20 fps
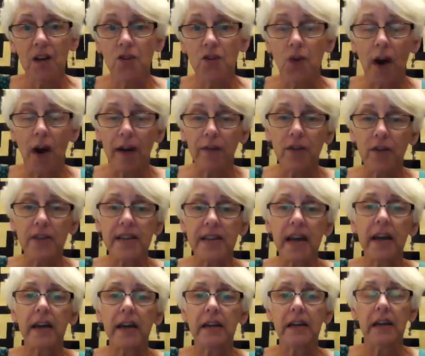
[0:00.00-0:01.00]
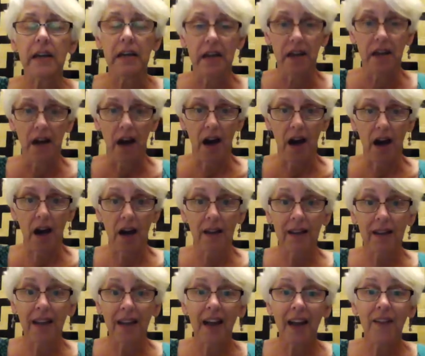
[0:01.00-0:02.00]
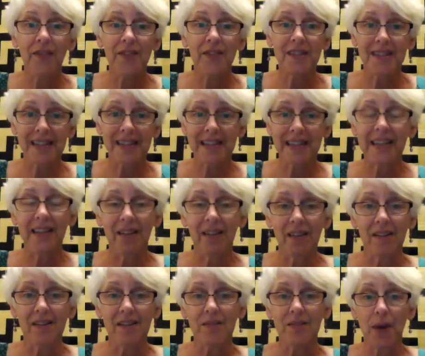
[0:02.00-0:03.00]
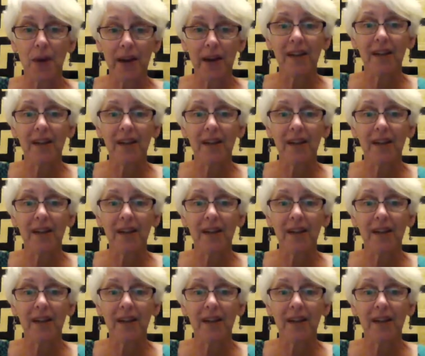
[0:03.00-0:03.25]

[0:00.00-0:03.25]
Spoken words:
driver's ed, life skills, right?